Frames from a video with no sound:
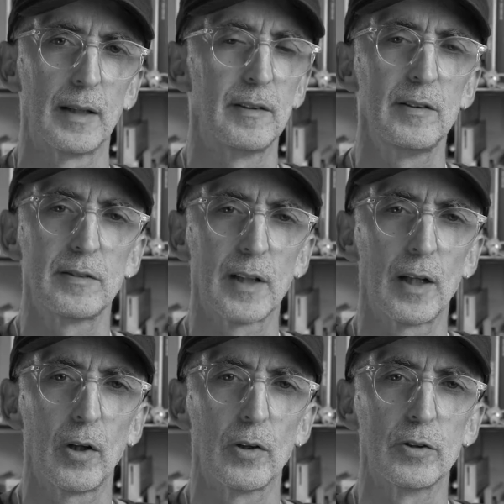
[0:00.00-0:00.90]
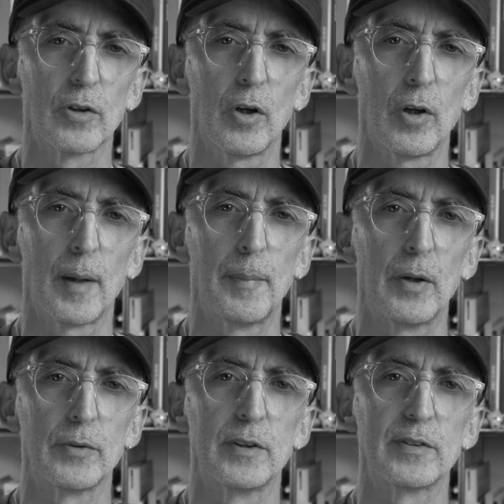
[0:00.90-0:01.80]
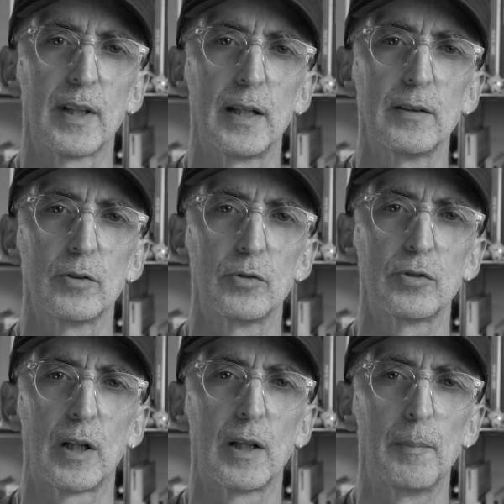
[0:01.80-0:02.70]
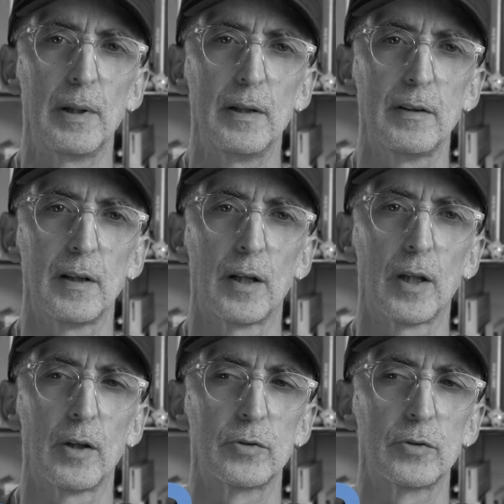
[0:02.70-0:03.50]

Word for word: and this channel is all about design, sustainability and other